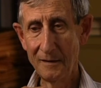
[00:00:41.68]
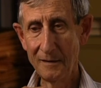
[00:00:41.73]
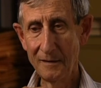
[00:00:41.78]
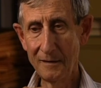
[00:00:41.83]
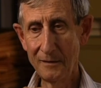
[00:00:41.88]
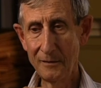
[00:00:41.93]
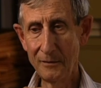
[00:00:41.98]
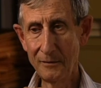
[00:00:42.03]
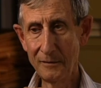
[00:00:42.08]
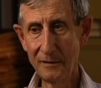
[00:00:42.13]

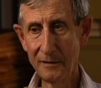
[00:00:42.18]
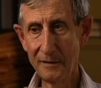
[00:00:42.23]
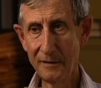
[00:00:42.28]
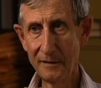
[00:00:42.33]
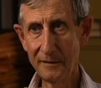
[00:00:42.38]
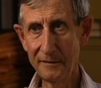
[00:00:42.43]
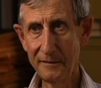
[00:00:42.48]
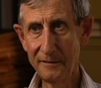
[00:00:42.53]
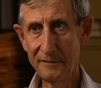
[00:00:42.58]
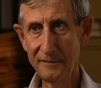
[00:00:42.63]
The whole
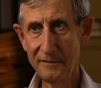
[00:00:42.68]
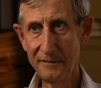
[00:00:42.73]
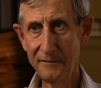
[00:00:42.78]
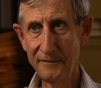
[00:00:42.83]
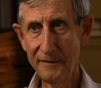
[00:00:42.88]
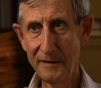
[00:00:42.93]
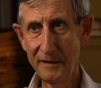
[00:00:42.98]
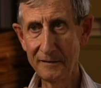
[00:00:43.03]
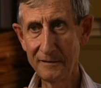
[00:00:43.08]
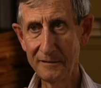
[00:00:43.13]
Earth is in
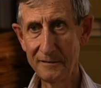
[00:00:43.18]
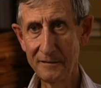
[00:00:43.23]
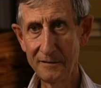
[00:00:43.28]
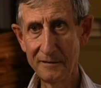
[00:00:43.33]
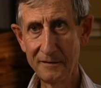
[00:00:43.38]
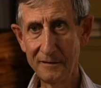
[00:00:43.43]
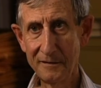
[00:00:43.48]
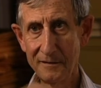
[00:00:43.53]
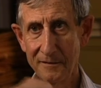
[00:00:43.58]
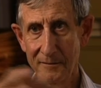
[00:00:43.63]
fact
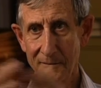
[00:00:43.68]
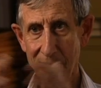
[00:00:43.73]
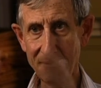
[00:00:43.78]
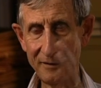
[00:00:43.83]
uh,